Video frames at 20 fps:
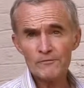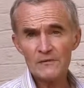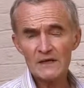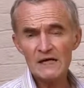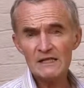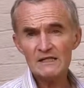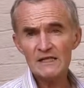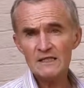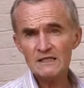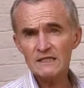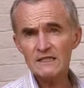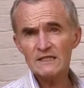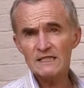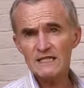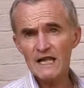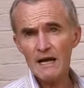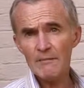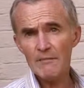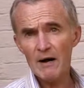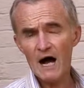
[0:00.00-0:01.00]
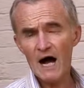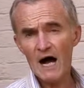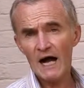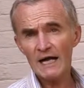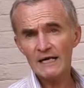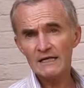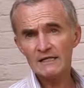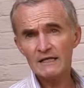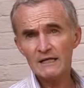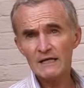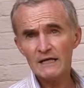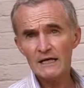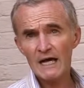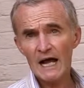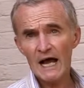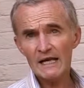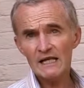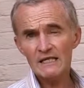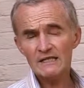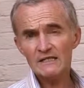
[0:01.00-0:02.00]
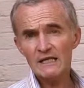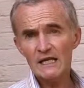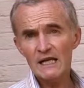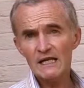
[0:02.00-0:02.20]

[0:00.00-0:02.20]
It doesn't stay behind, and